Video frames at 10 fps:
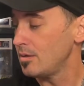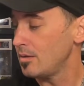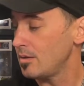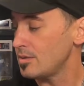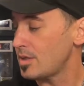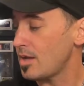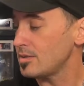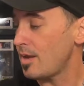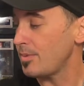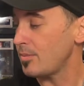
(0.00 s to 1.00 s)
Because Hot
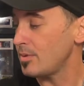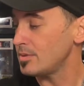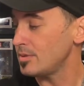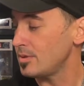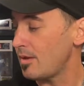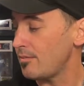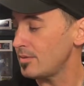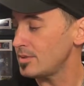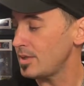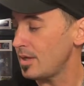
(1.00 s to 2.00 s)
Topic ones never
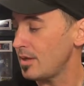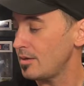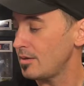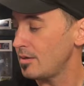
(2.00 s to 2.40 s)
scan.